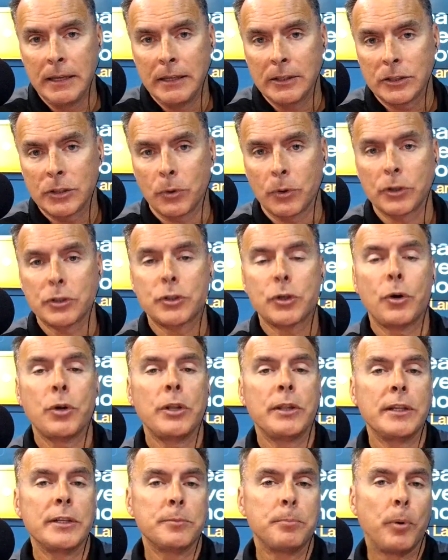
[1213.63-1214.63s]
So it'll show
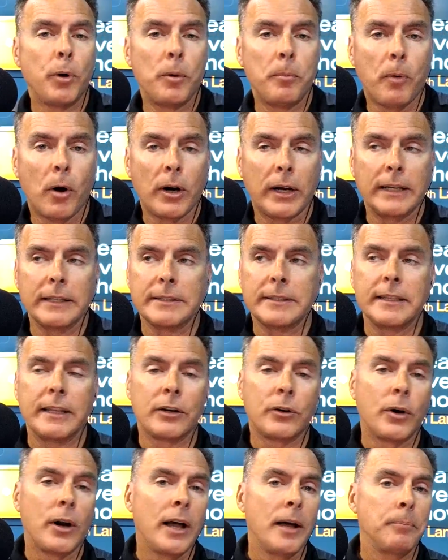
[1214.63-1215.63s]
you these bull markets that
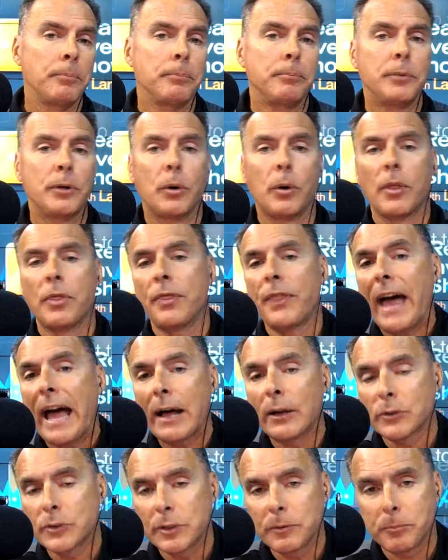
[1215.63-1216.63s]
are up, you know,
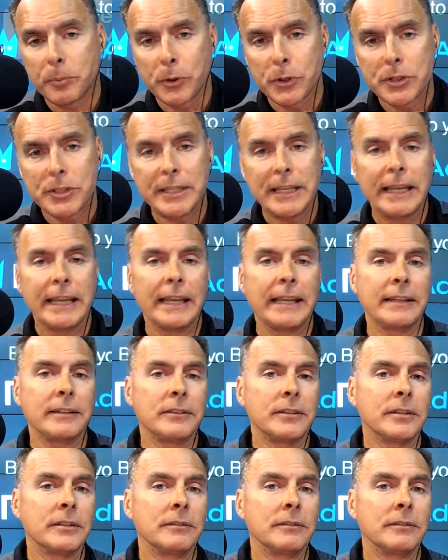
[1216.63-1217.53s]
1,000%,